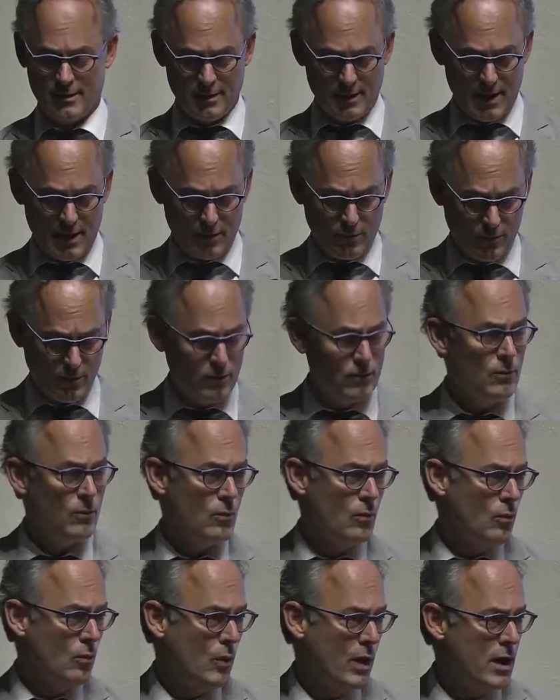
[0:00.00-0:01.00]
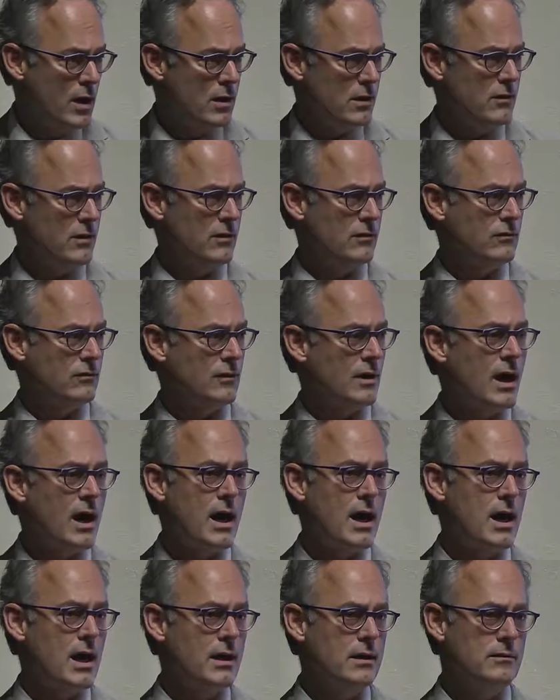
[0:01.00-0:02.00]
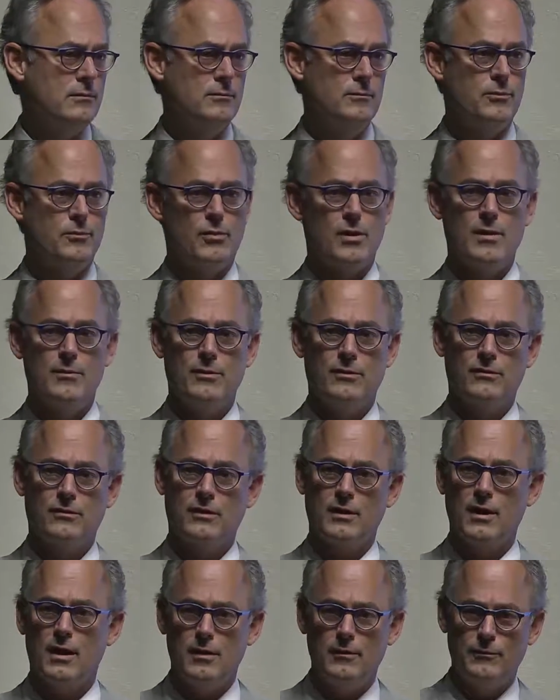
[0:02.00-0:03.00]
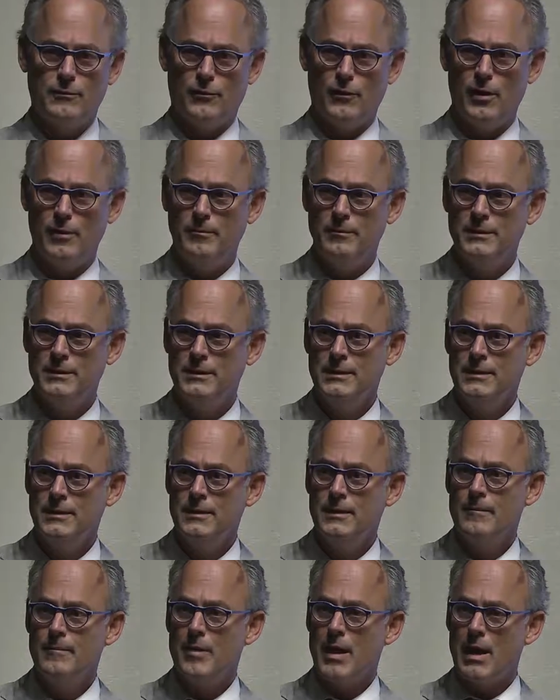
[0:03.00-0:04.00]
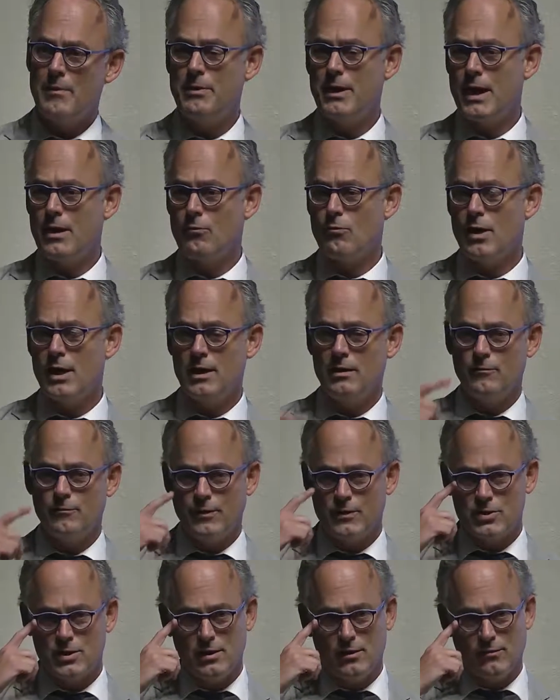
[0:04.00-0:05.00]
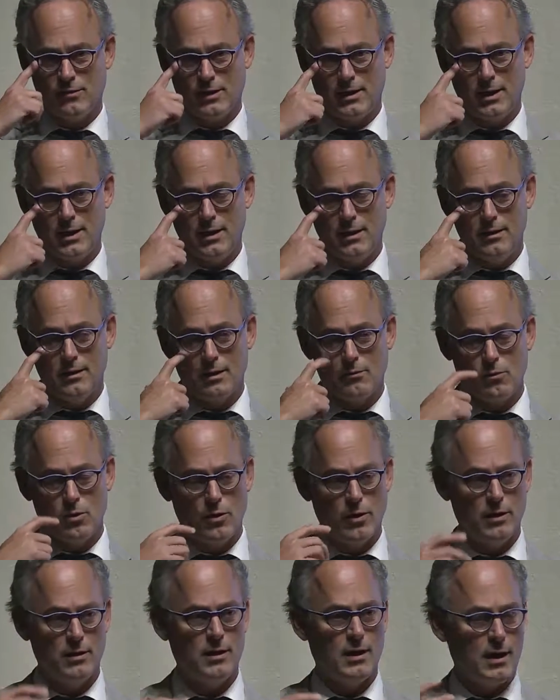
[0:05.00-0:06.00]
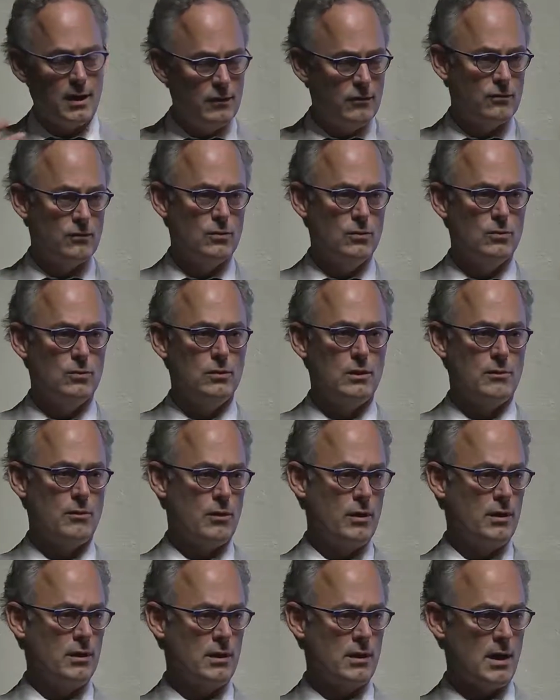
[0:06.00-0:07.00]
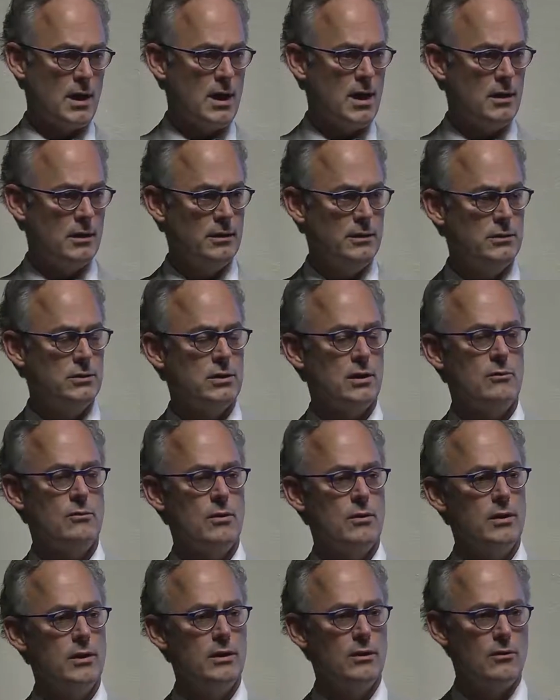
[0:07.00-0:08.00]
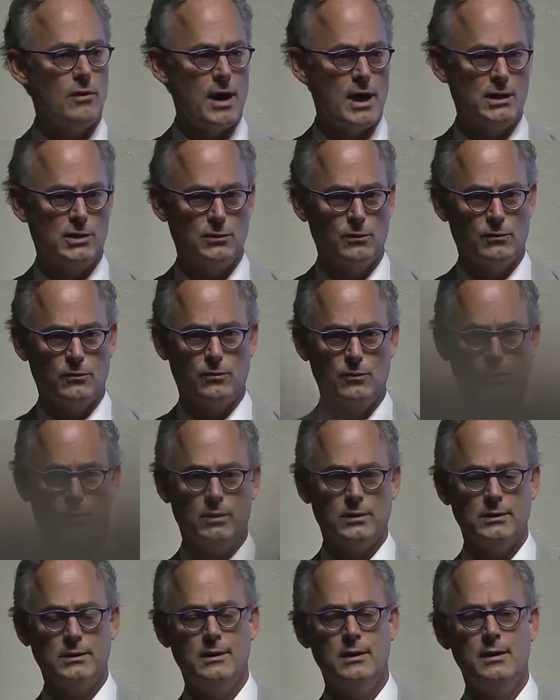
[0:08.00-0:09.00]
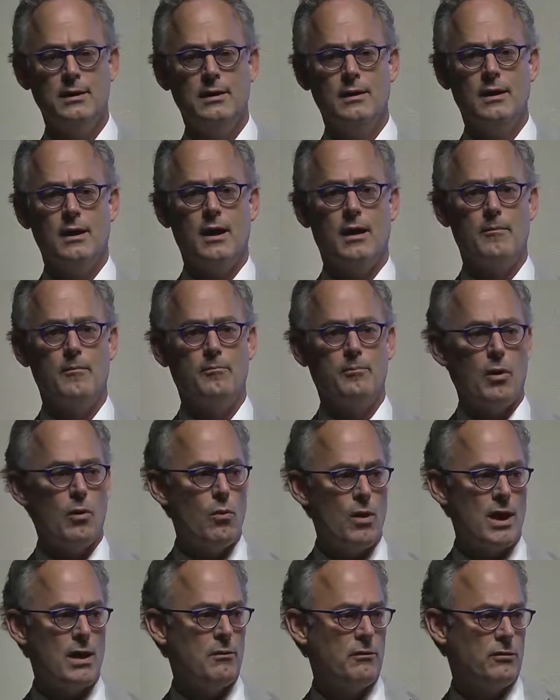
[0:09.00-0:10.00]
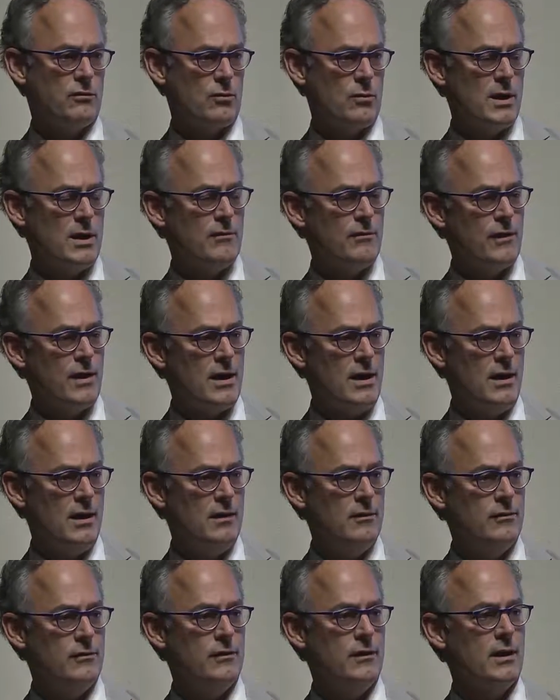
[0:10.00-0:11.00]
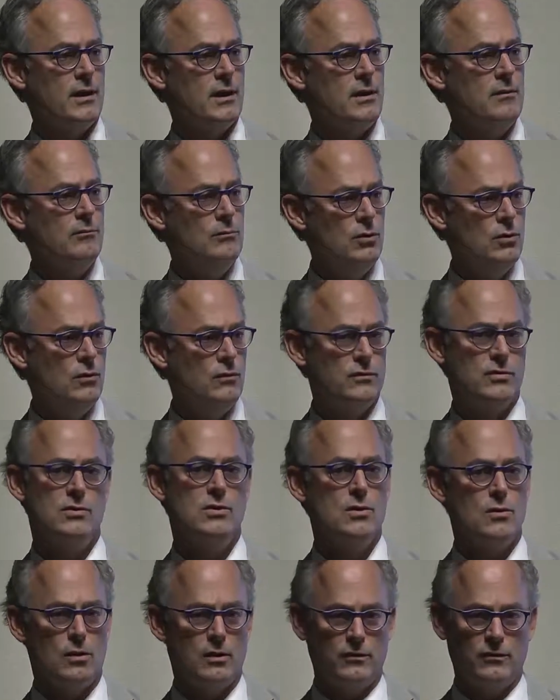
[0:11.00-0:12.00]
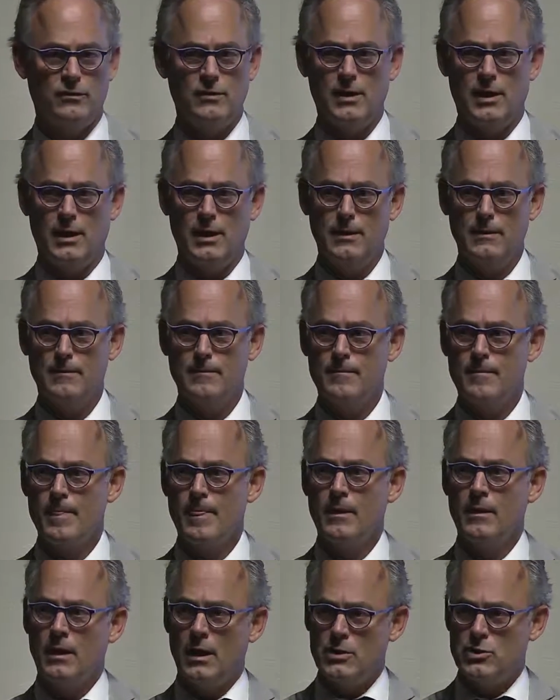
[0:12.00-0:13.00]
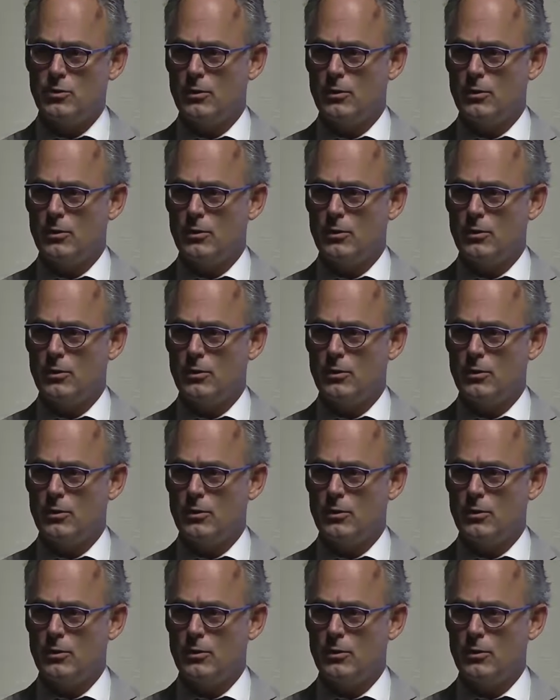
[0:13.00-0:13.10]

Now, where did this odd premise come from? I began writing fiction as a kid. I wrote it in high school, I wrote it in college, I wrote it in graduate school. Um, but when I was 25 and I moved to New York City, I